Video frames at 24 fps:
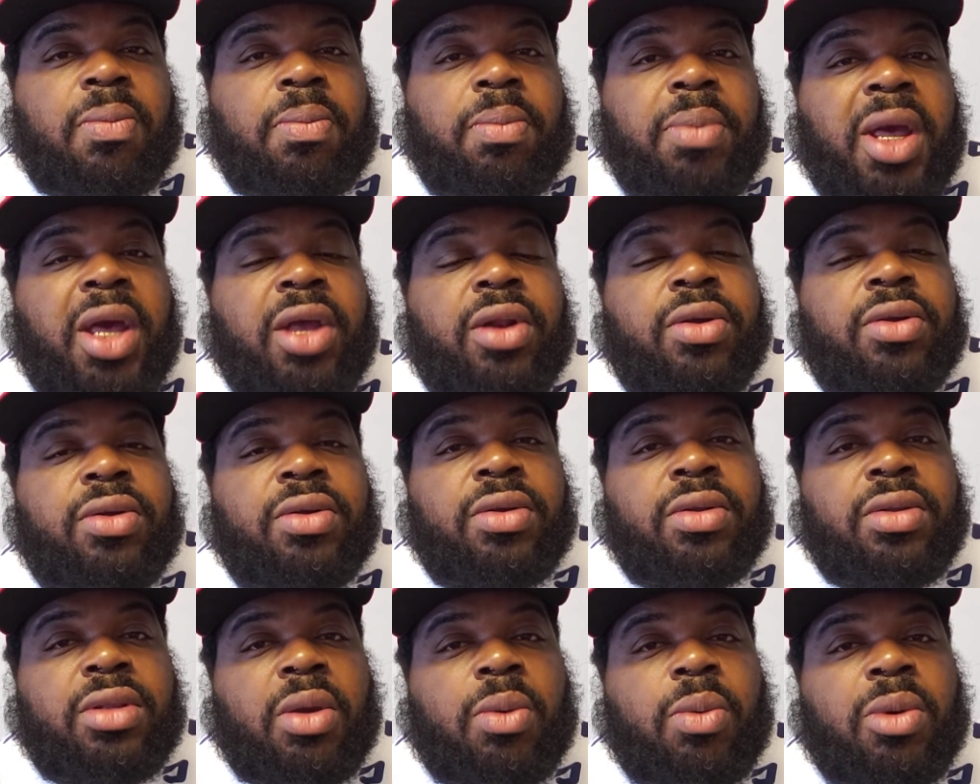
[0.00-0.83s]
better
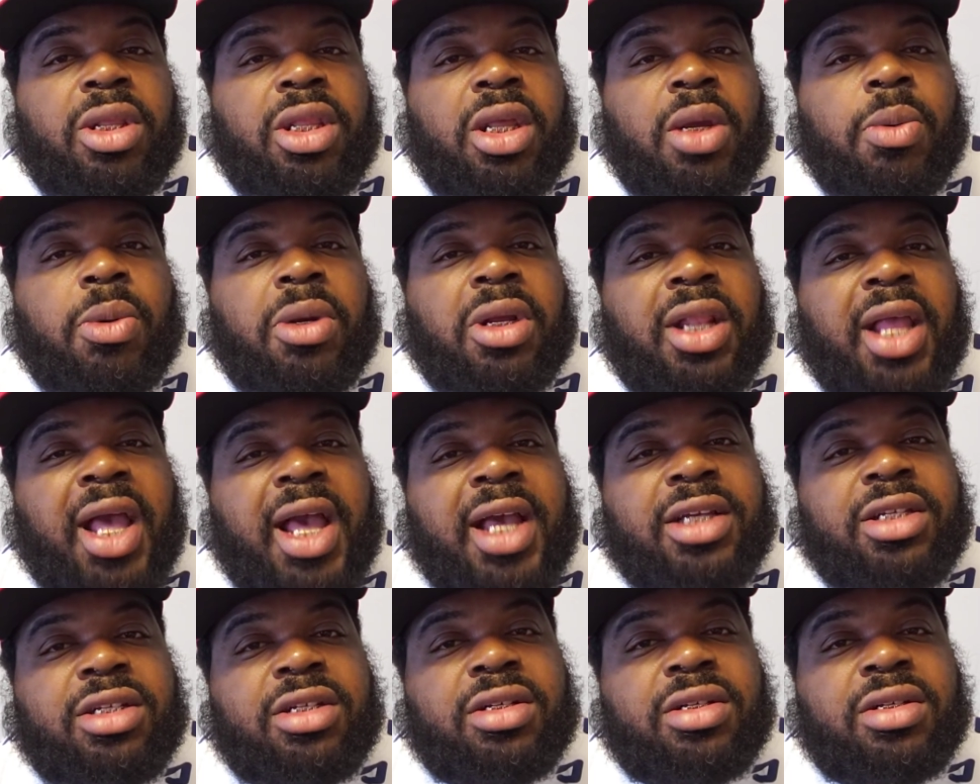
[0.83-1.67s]
than what they were
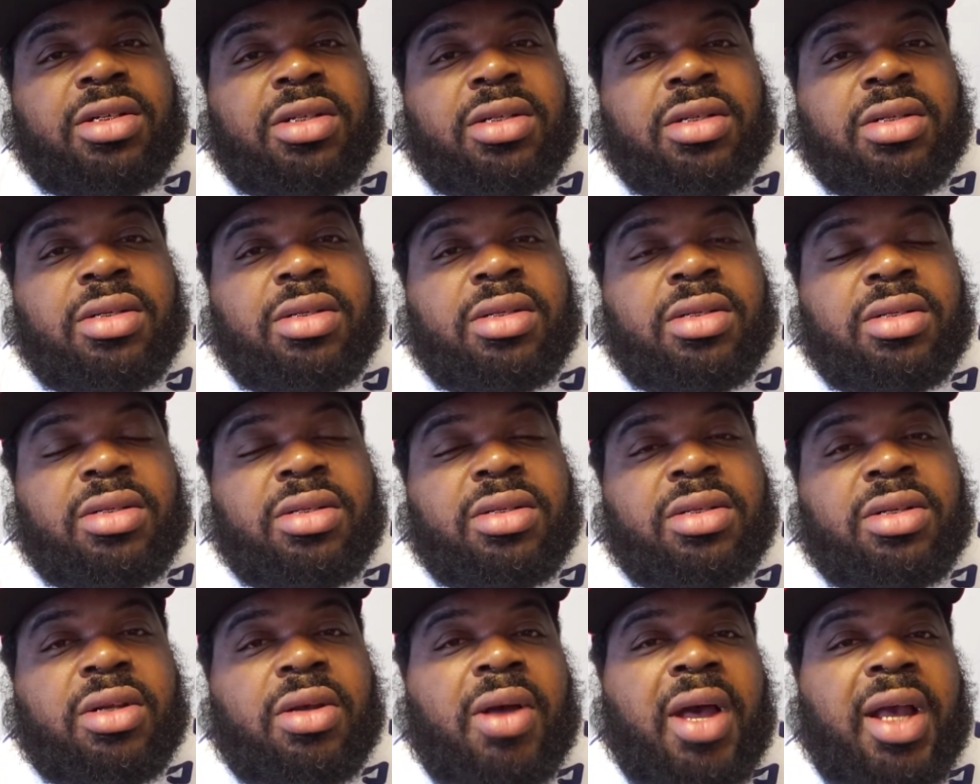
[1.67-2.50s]
last year.
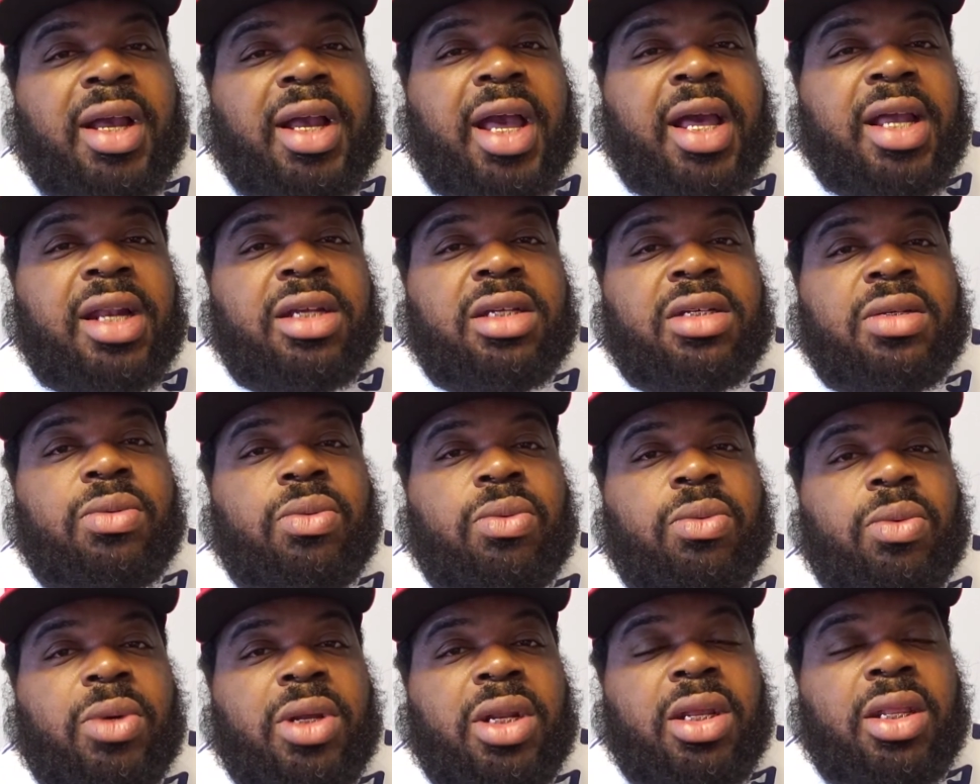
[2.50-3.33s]
So I got us
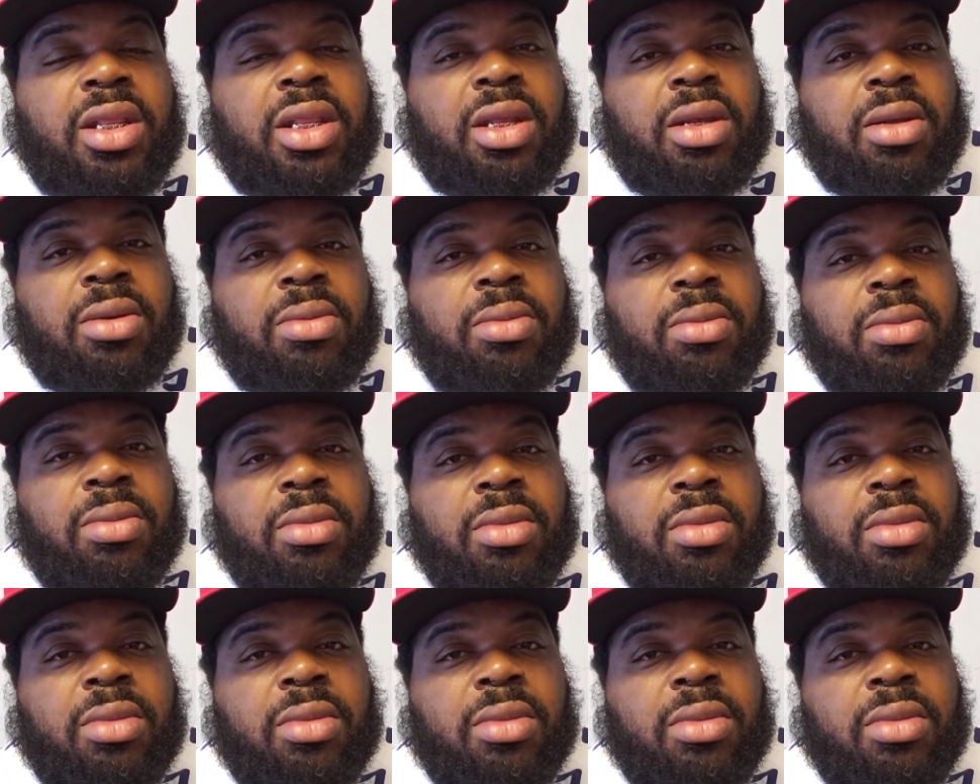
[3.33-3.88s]
winning them.